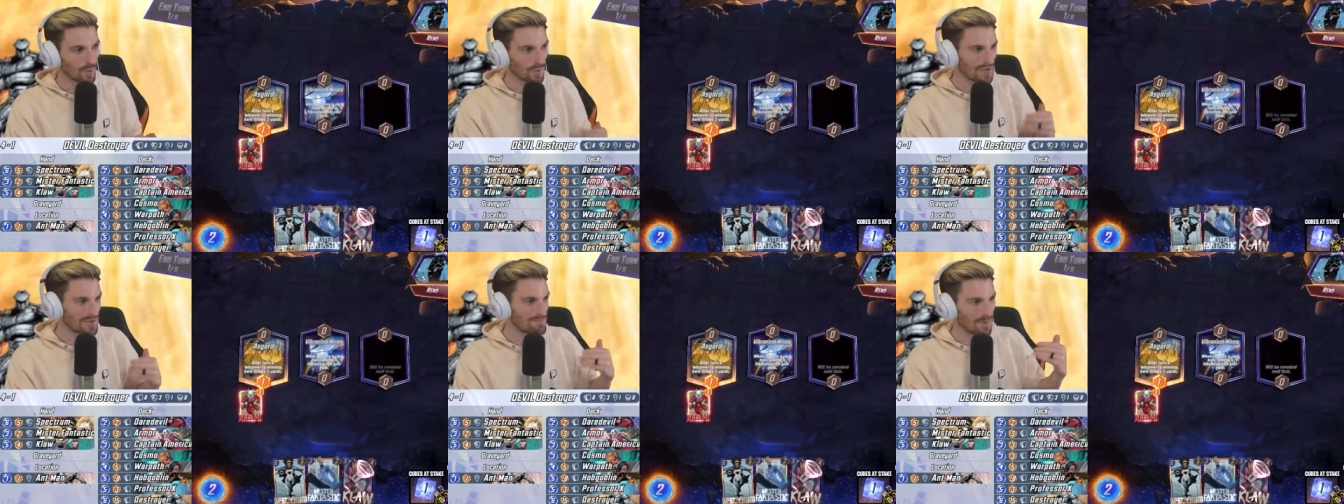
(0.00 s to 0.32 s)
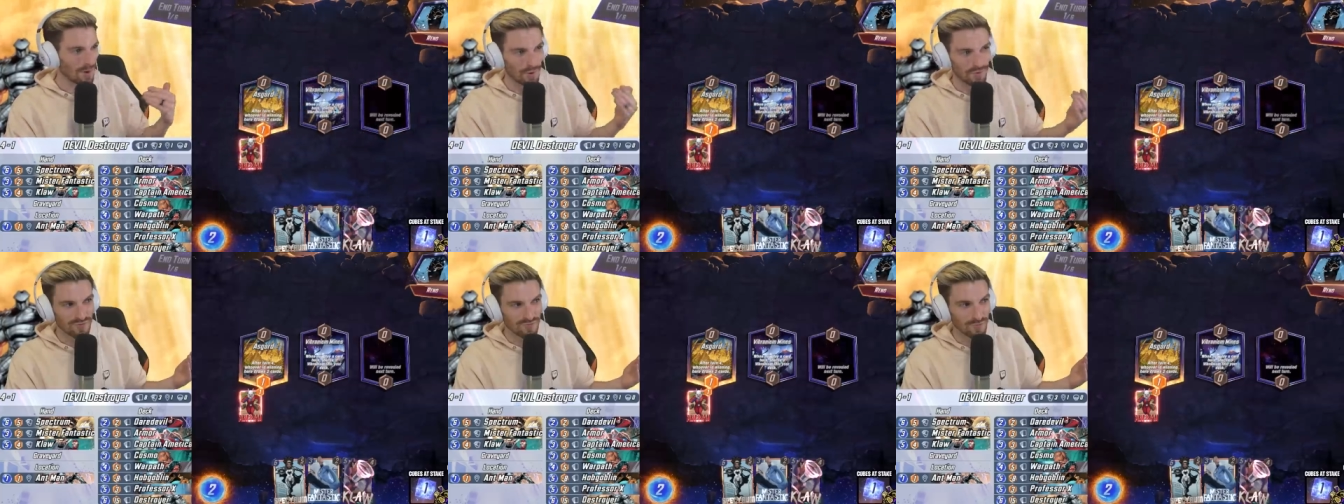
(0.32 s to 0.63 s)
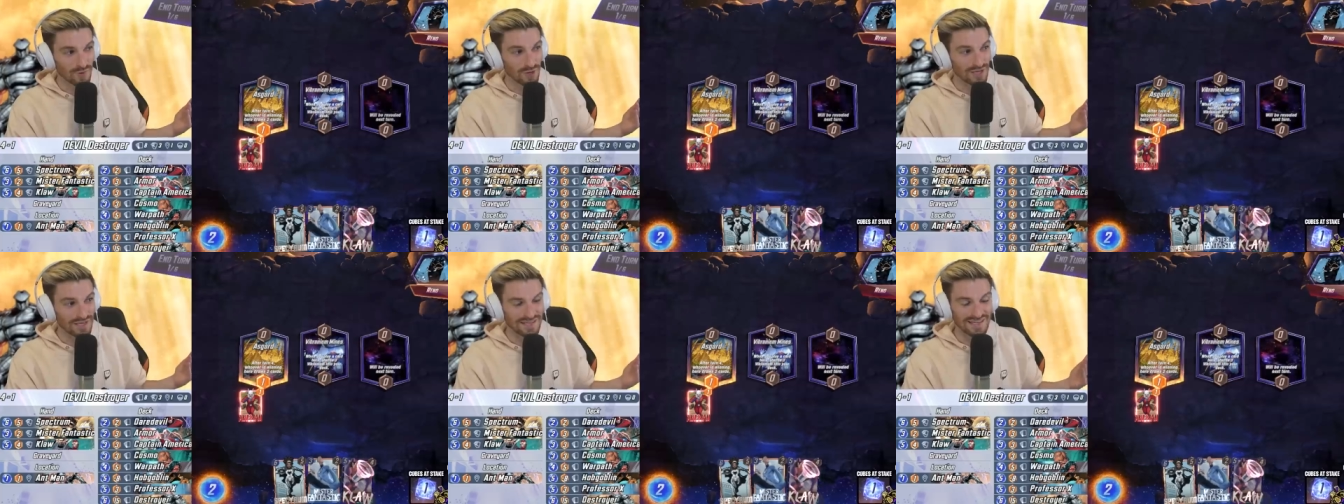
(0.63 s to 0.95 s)
We both
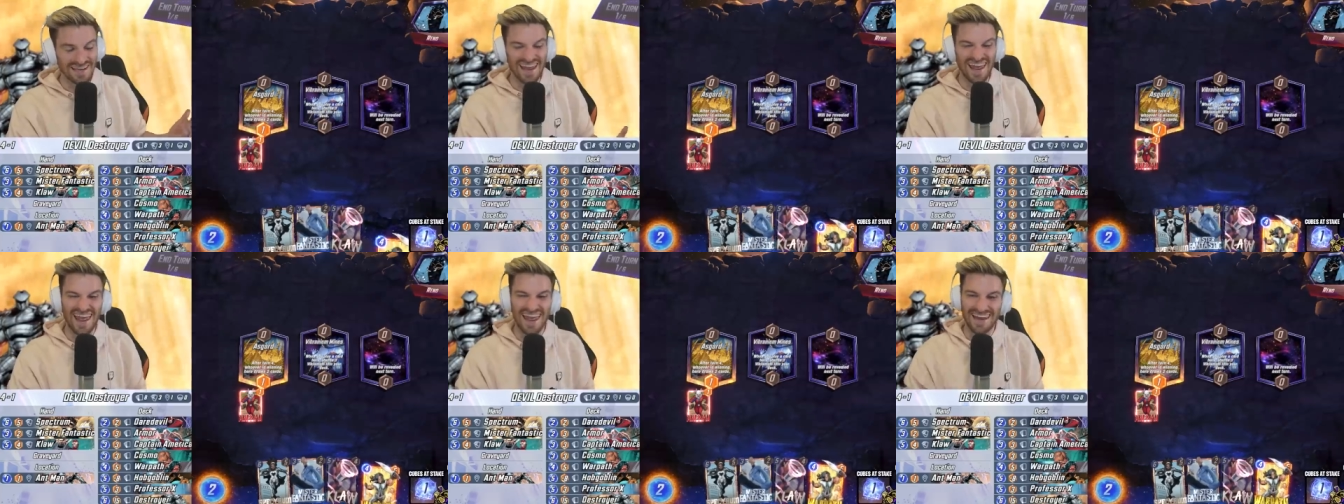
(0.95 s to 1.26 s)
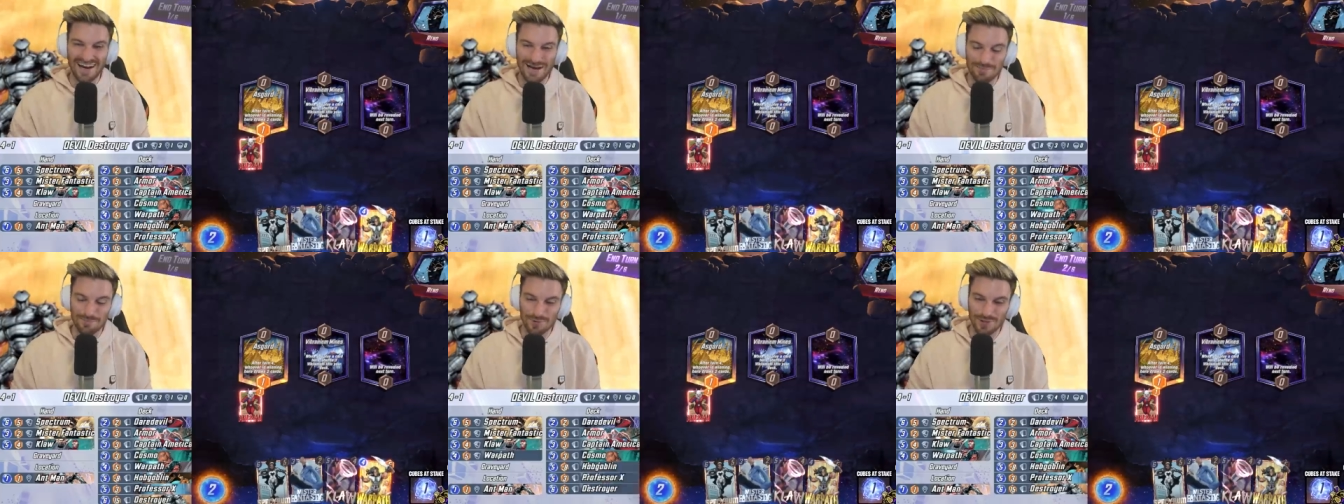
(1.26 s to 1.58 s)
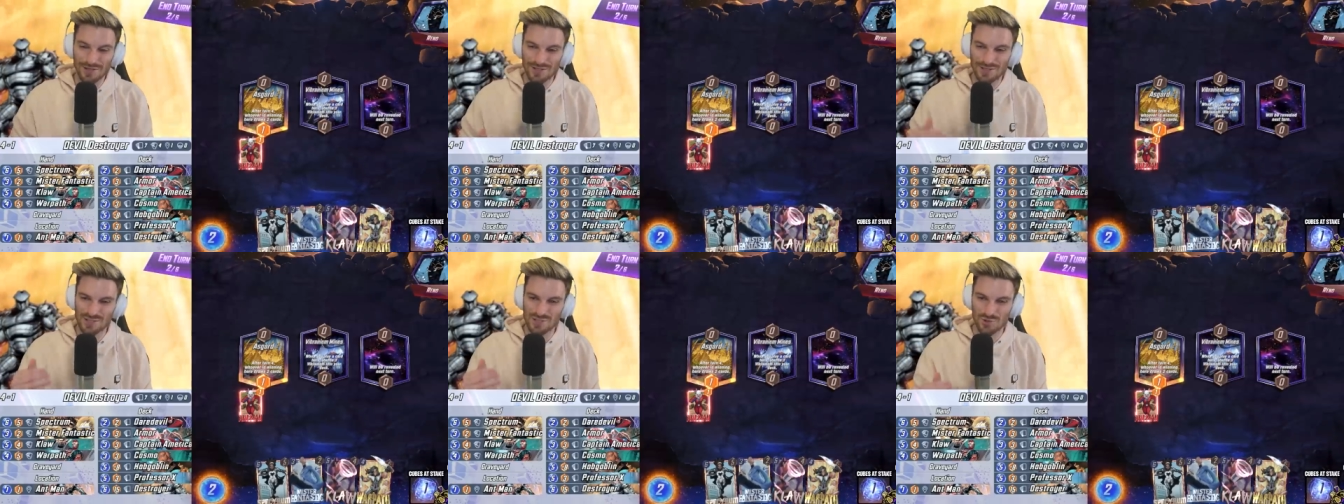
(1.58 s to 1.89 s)
played it, and I
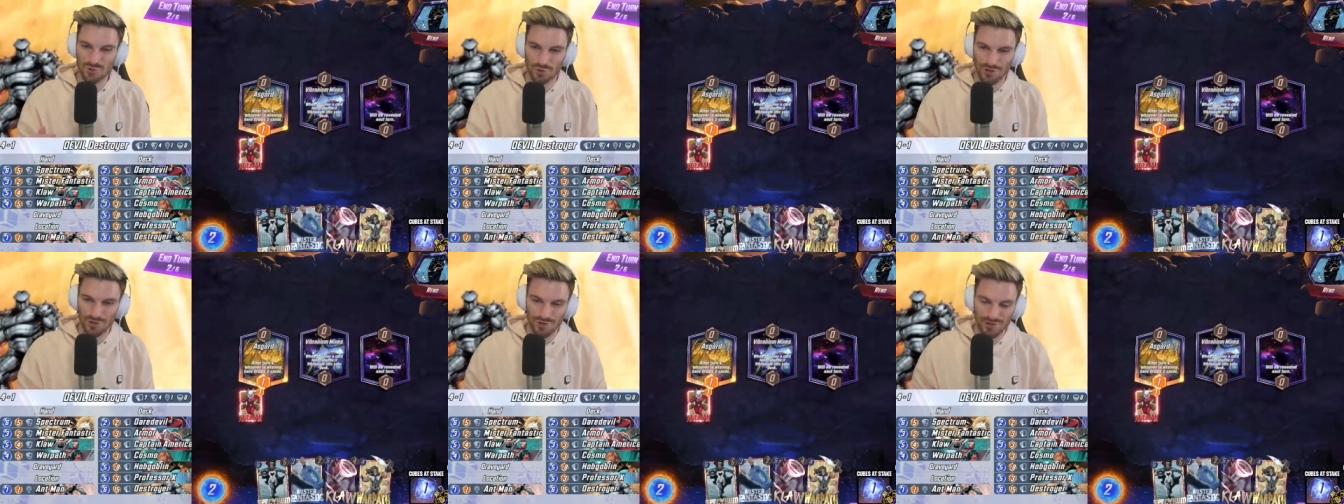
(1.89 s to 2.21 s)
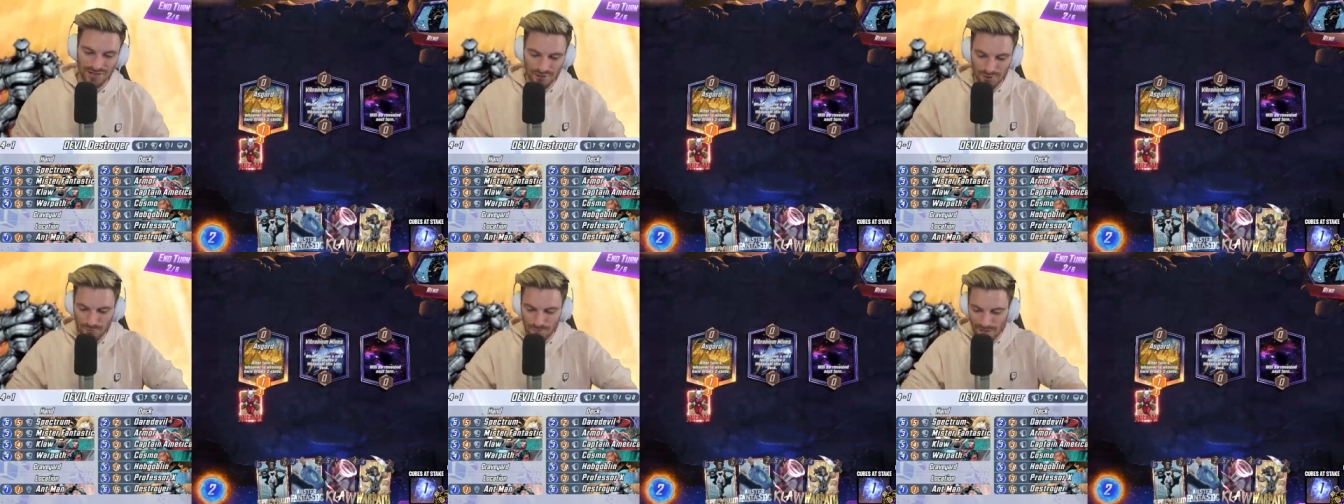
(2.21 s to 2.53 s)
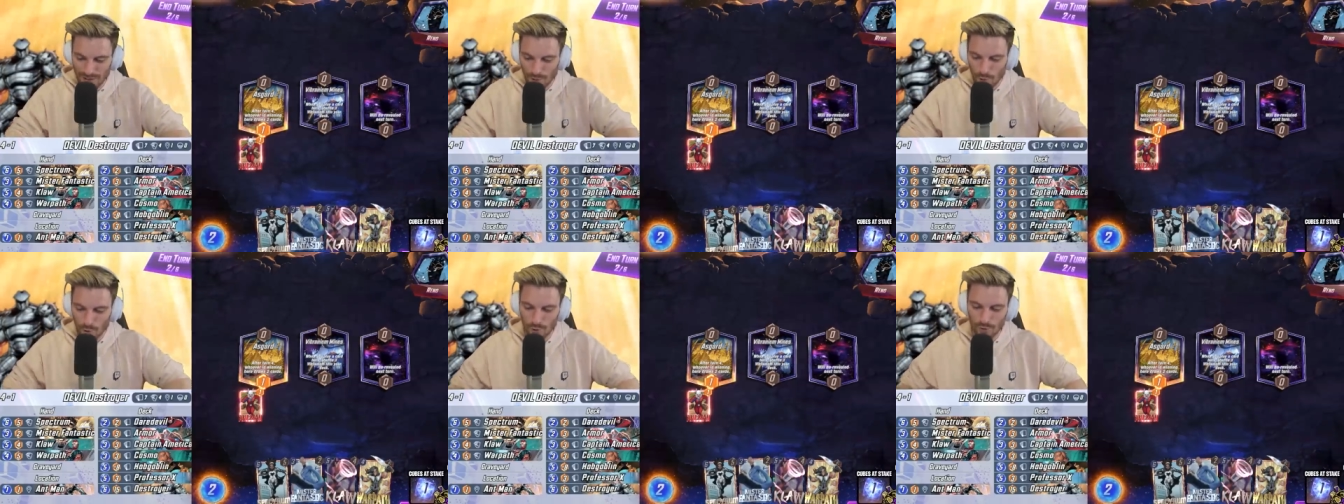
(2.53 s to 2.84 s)
played Destroyer, killed
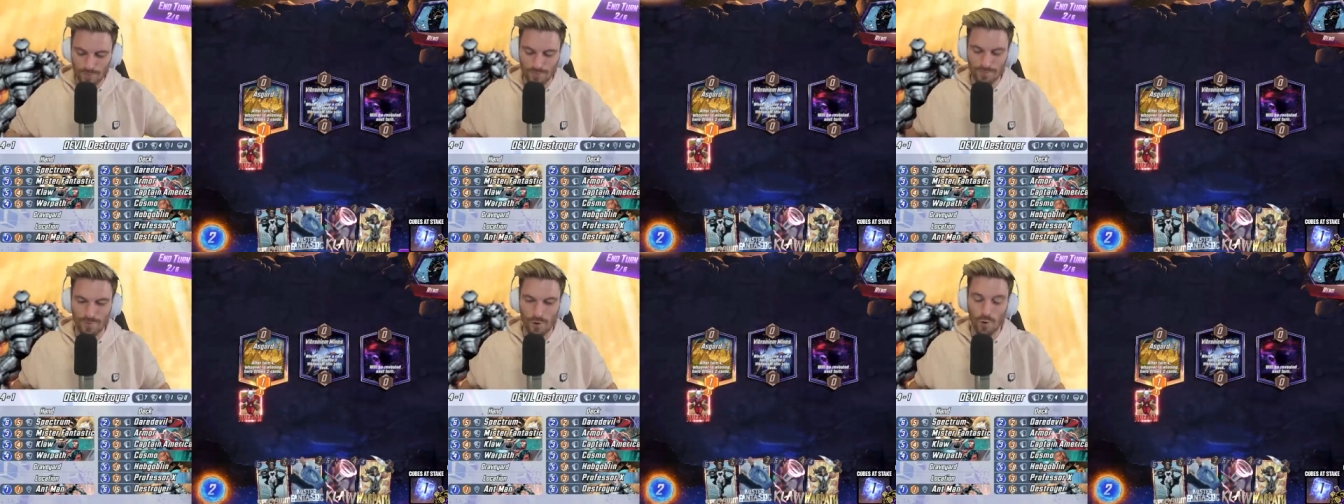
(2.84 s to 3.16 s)
my whole,